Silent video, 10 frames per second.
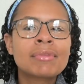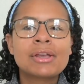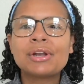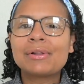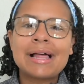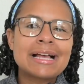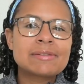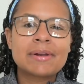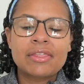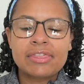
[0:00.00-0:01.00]
you know,
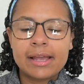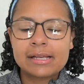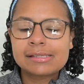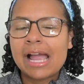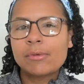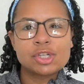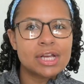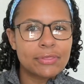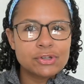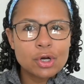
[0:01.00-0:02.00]
last minute things, I would
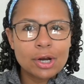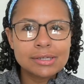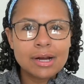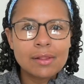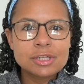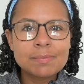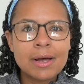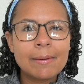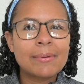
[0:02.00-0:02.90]
check the Target dollar spot,